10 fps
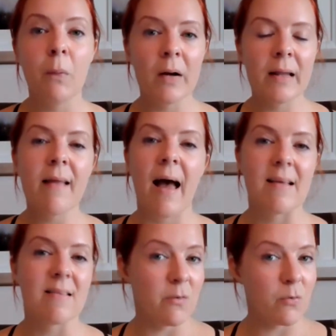body that
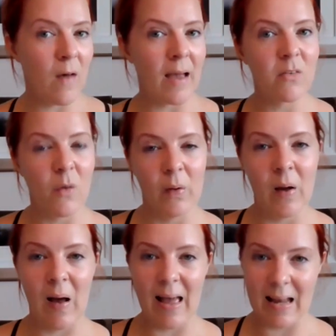has an effect on
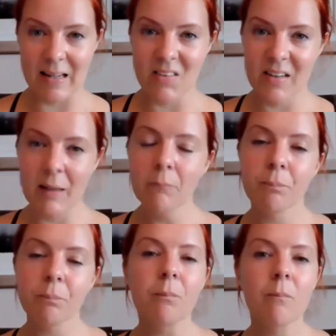our energy.